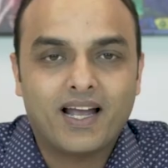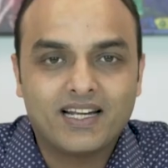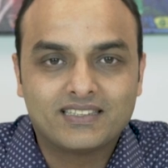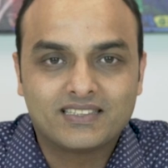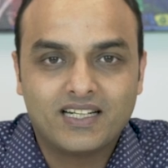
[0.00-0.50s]

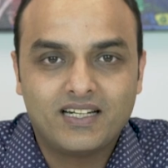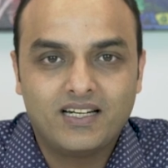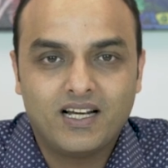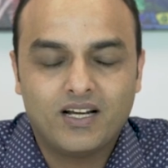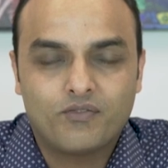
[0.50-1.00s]
Back, it's
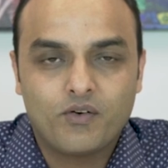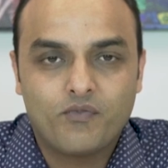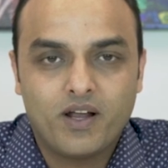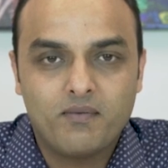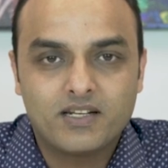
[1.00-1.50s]
Sid
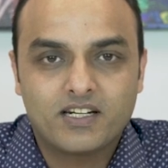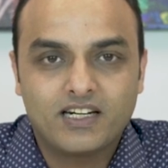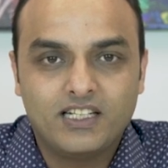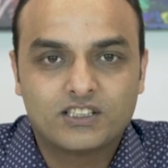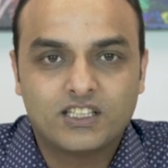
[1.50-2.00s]
from Fundamental
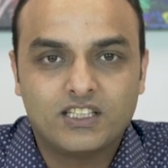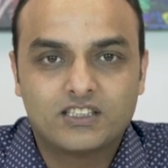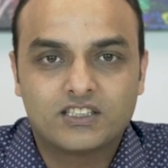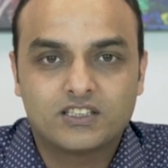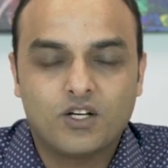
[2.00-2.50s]

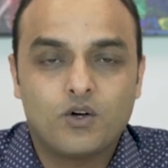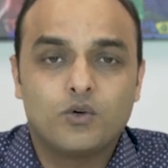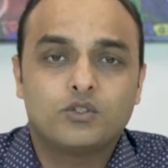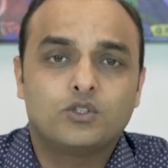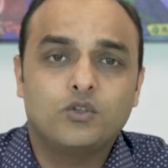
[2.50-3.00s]
Research.
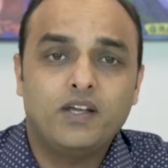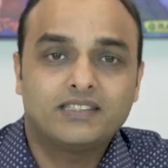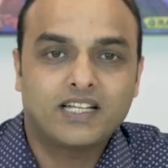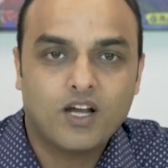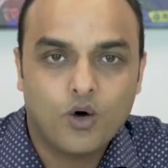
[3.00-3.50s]
So 2
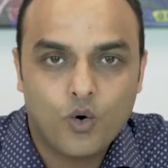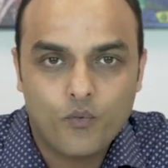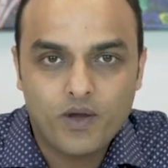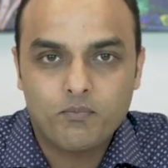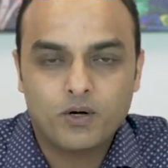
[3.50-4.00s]
weeks ago
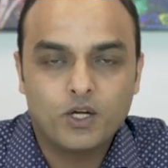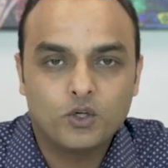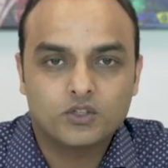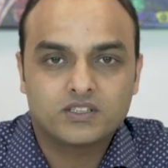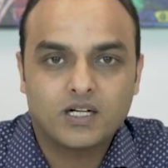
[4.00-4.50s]
we
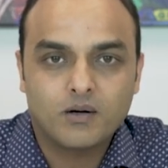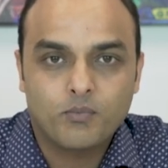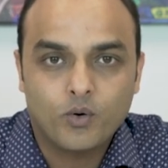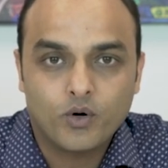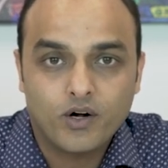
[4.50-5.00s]
produced a
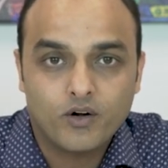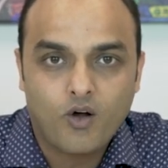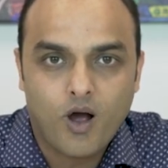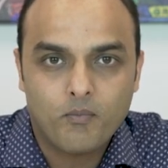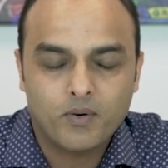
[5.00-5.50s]
report on
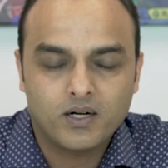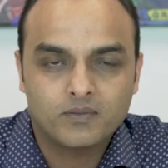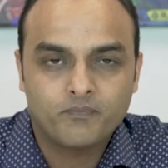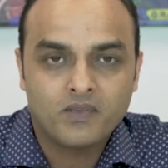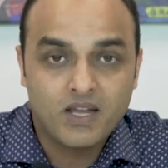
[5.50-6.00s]
copper.